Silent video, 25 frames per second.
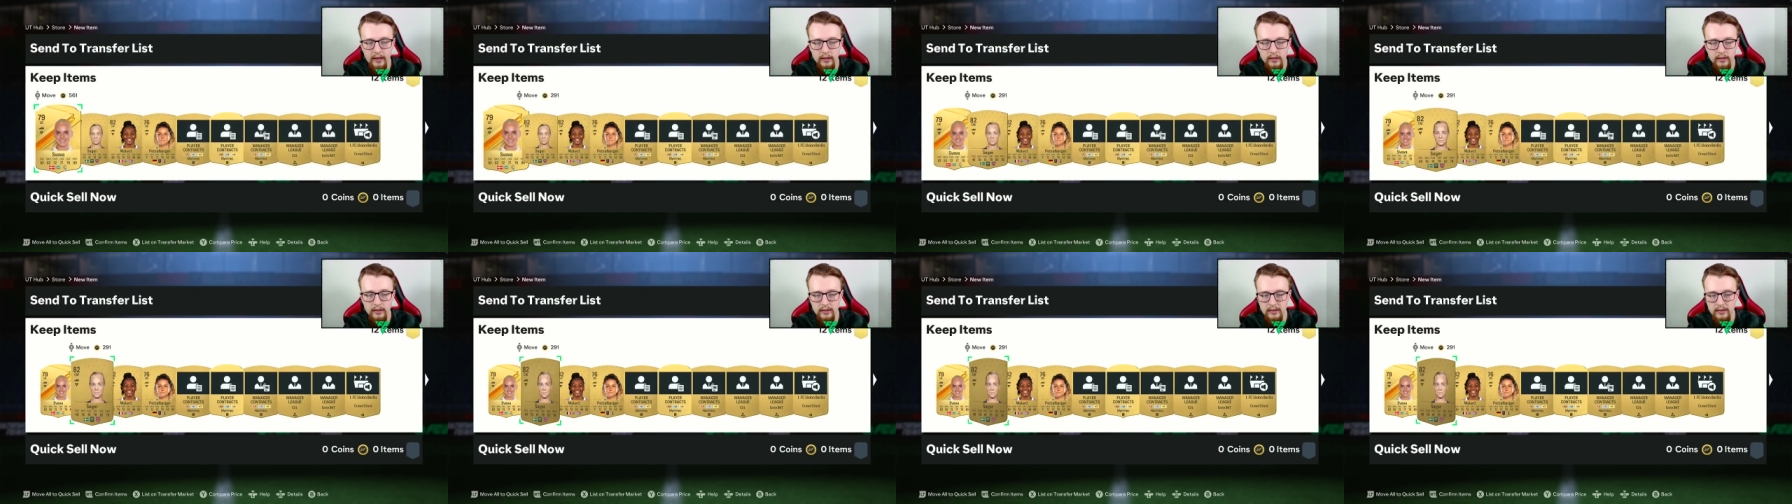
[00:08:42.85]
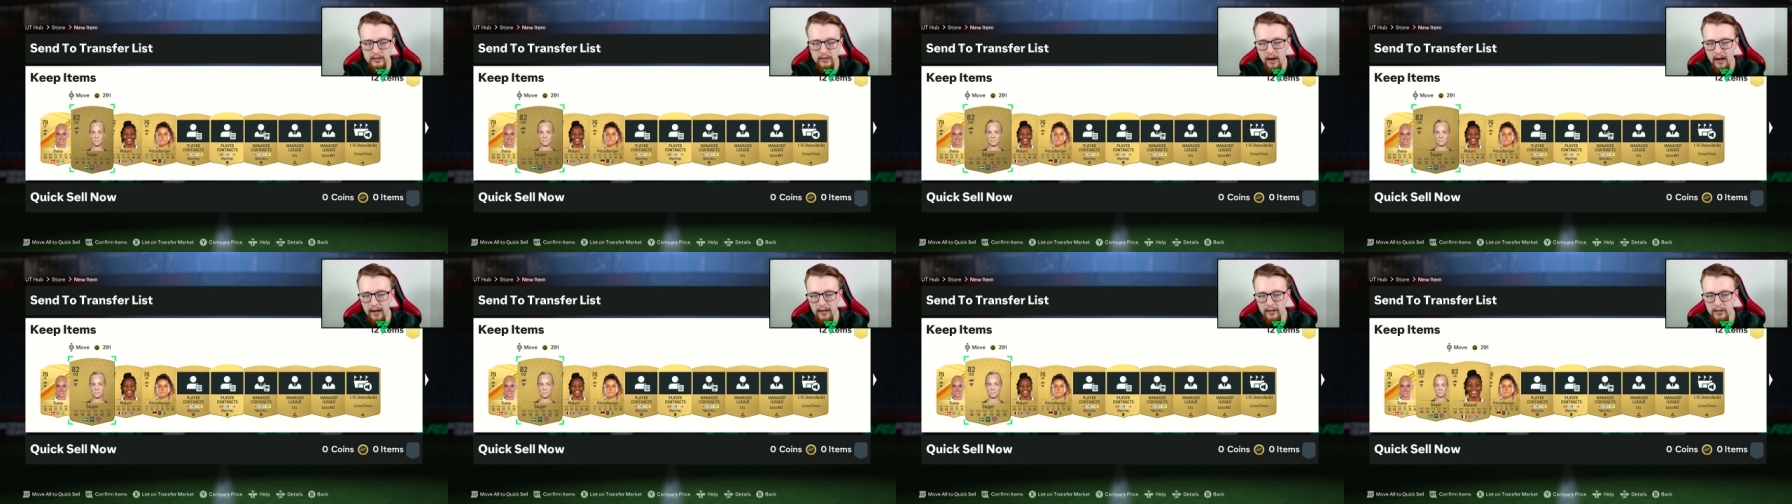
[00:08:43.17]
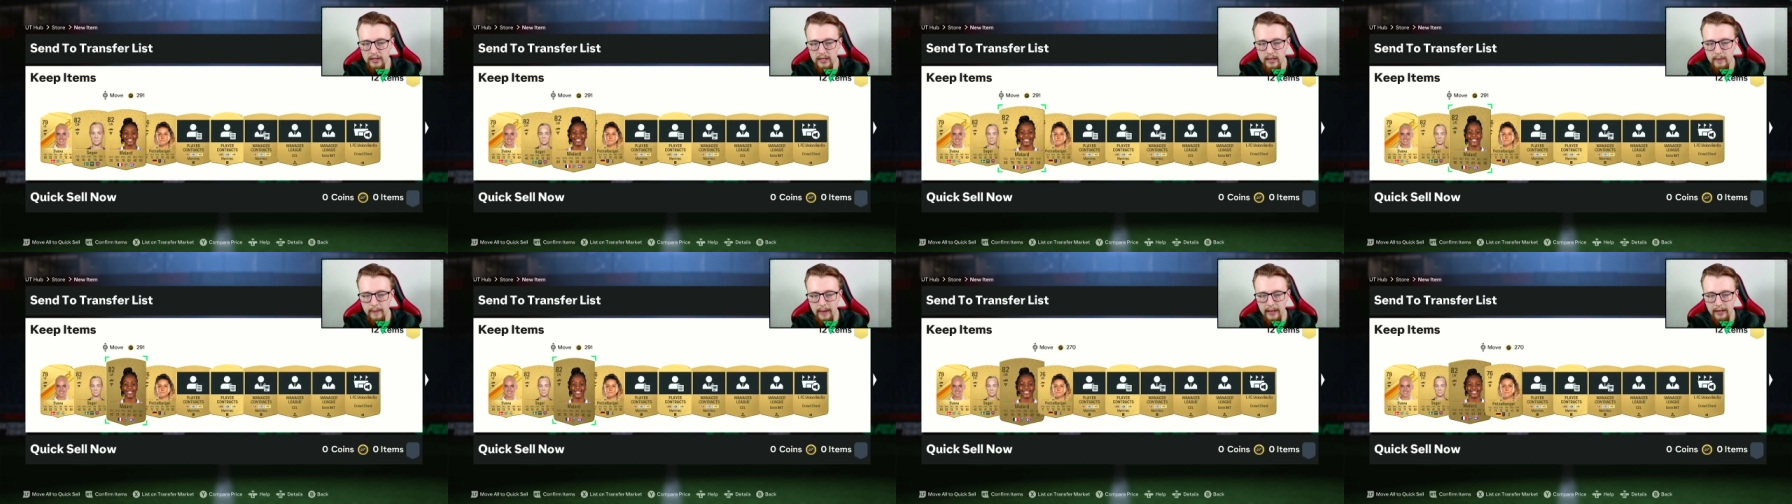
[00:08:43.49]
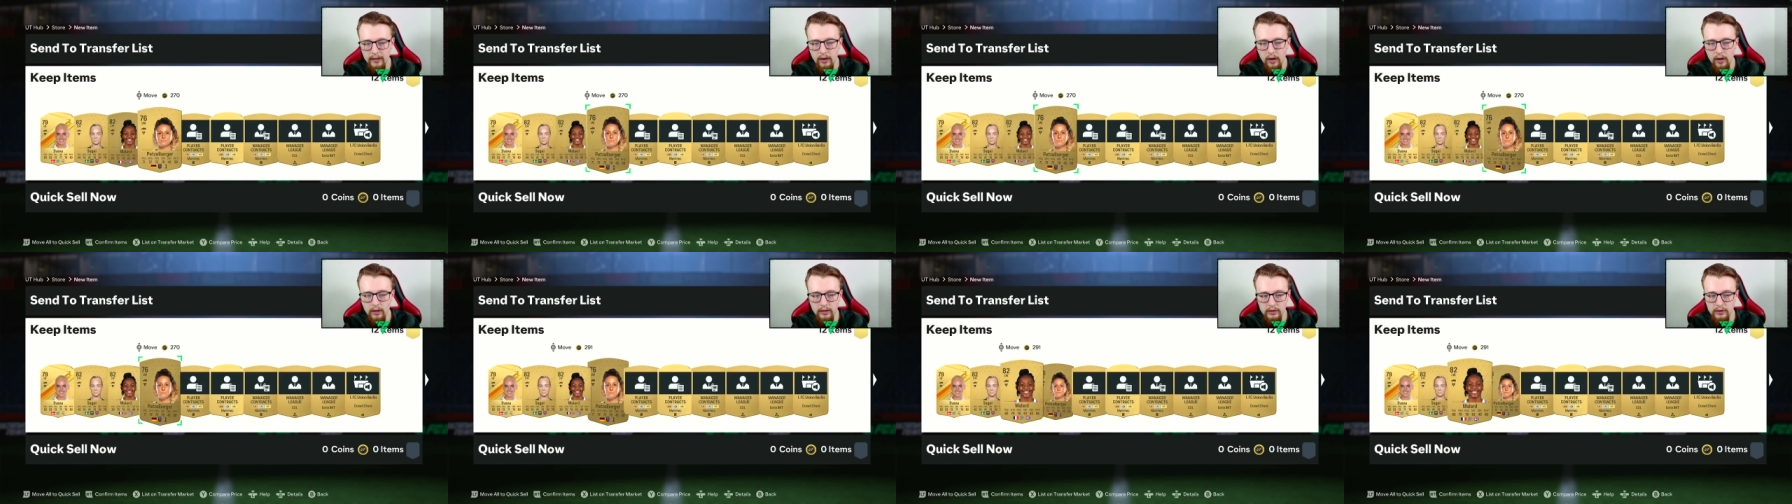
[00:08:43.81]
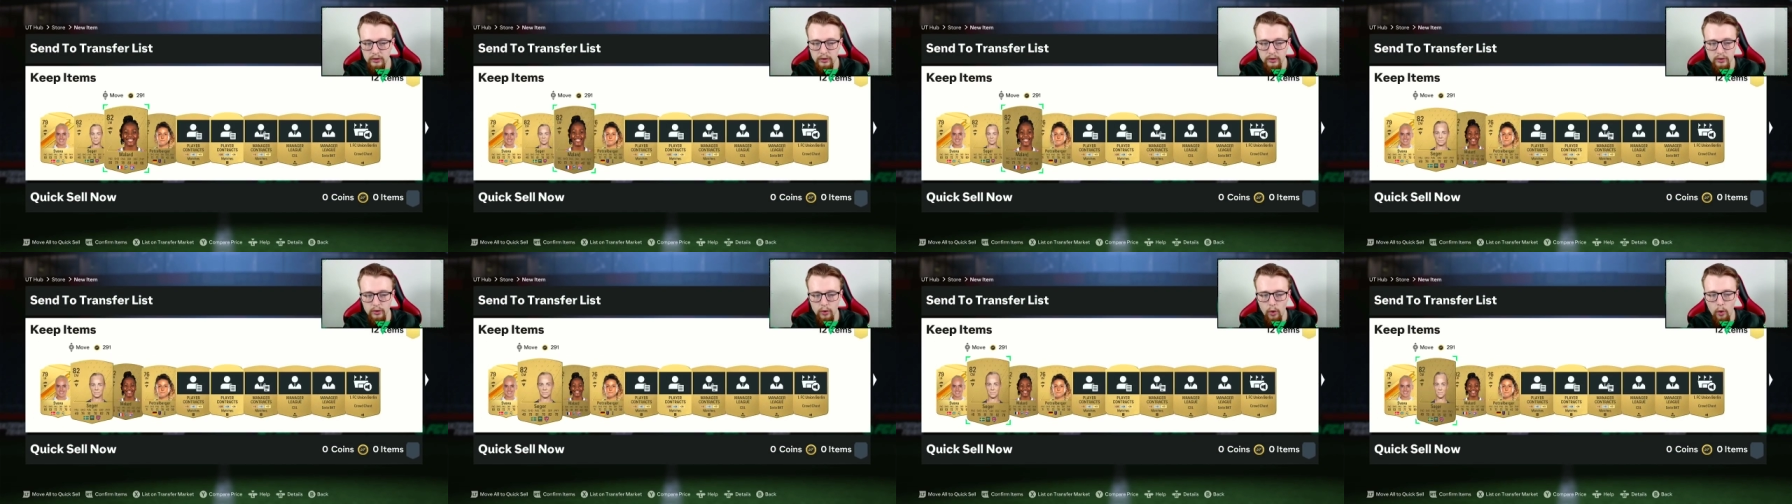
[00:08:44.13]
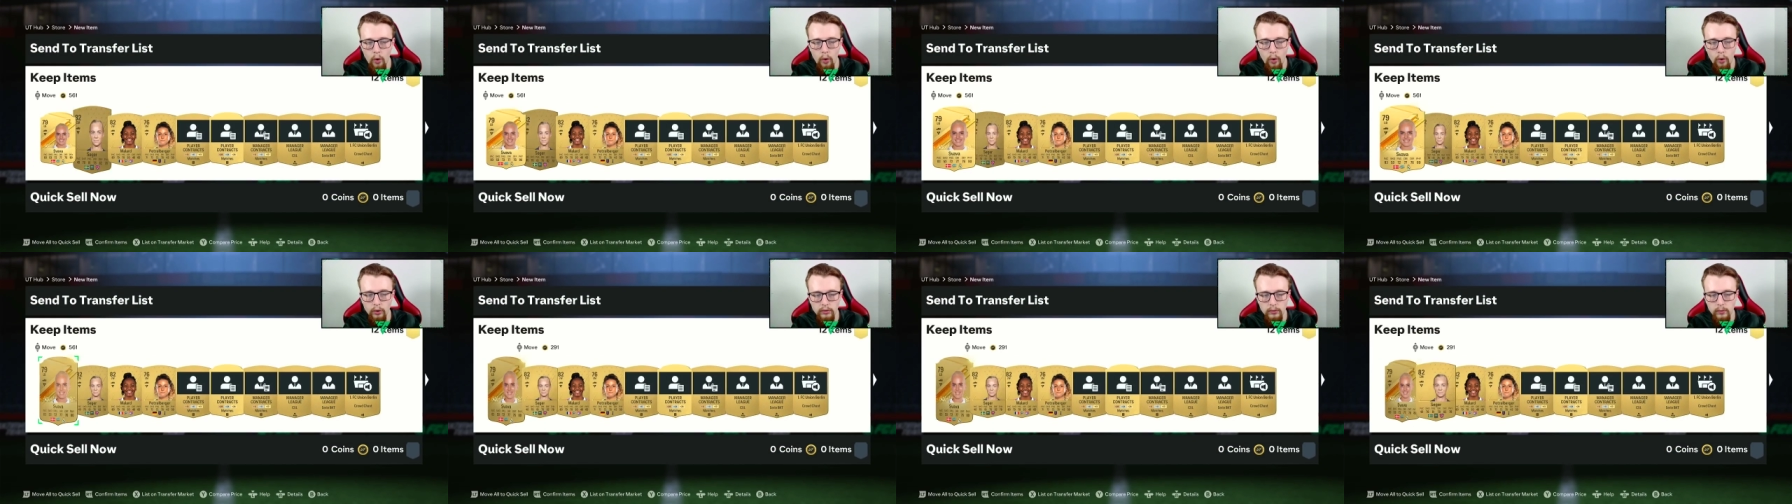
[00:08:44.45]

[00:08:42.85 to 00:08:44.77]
It's not actually a bad card. It's just all